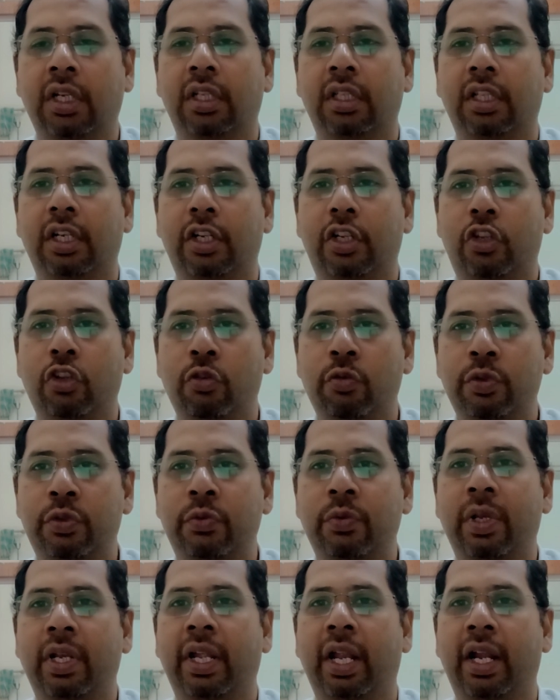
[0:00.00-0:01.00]
the tubes
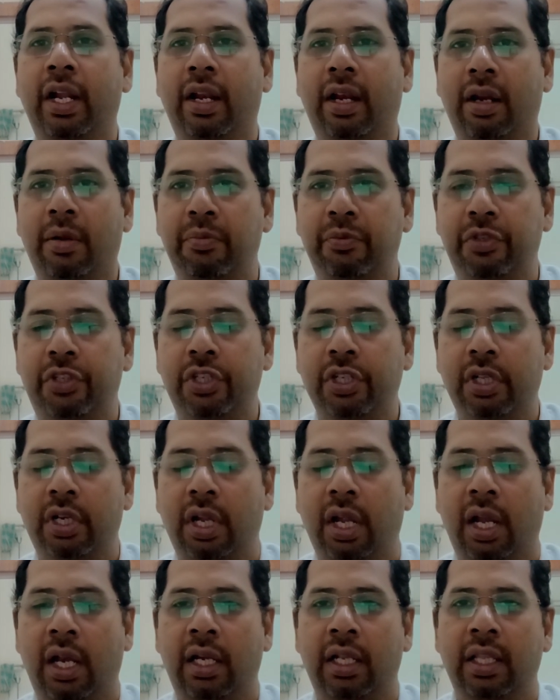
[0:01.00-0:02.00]
will get ruptured
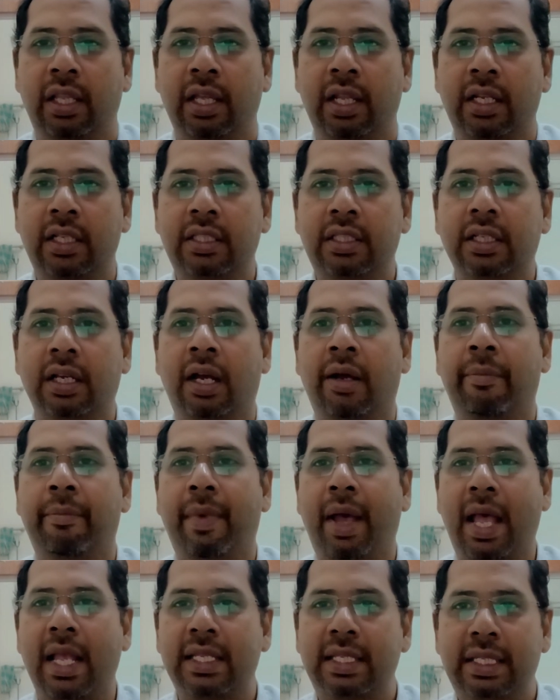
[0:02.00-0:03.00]
and there is a
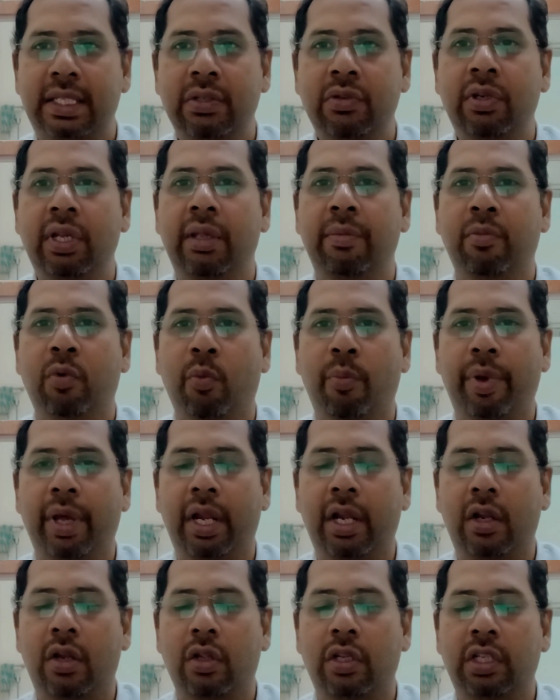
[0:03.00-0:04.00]
massive
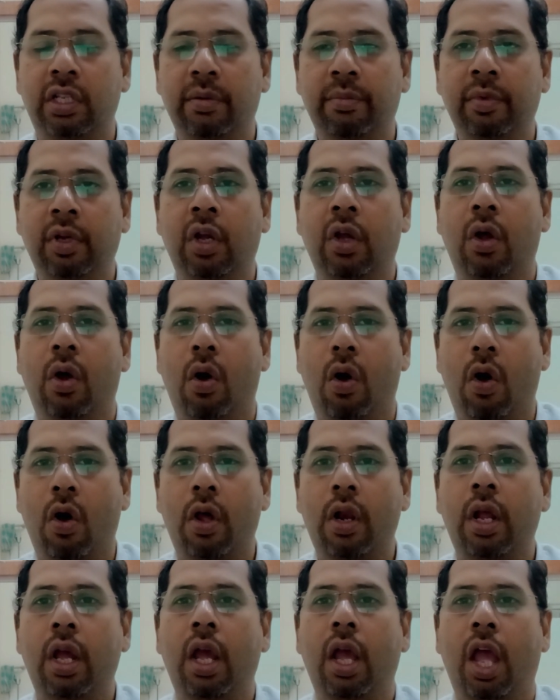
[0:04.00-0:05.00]
hemoperitoneum or
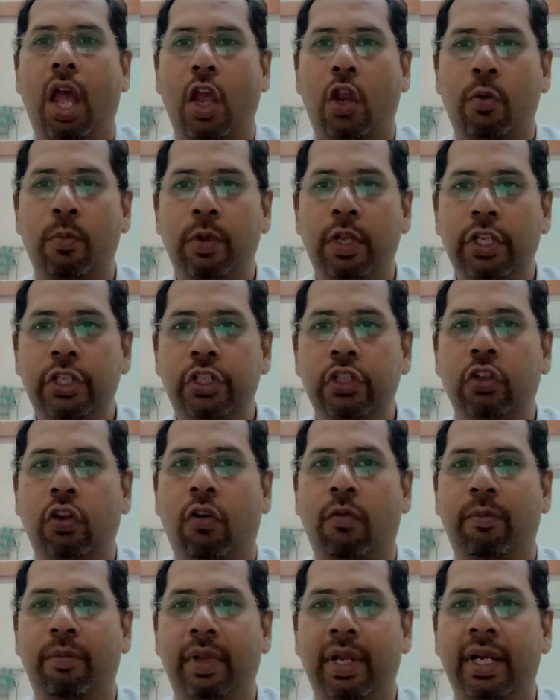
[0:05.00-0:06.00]
accumulation
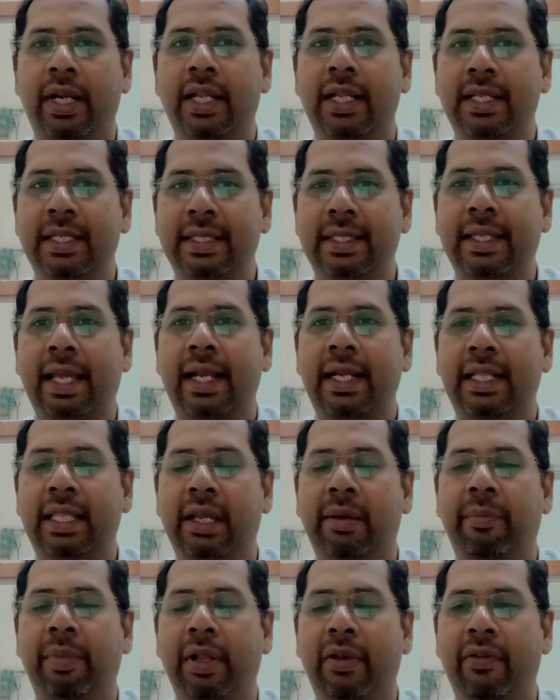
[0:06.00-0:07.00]
of blood inside the
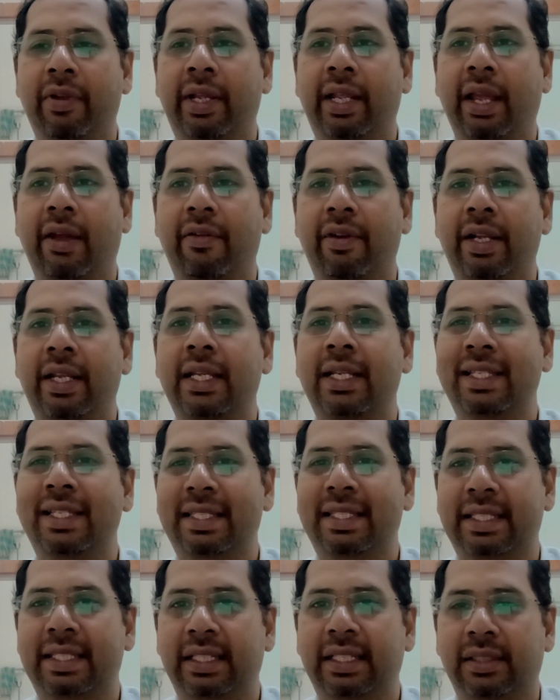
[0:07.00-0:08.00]
pelvic cavity is
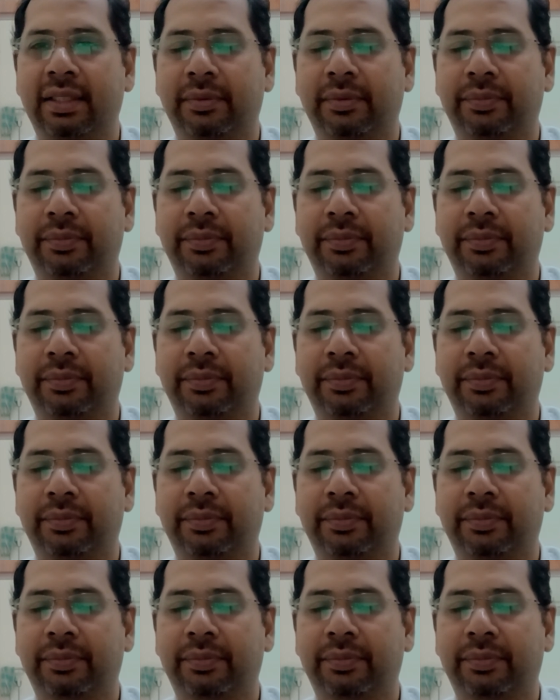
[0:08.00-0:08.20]
seen.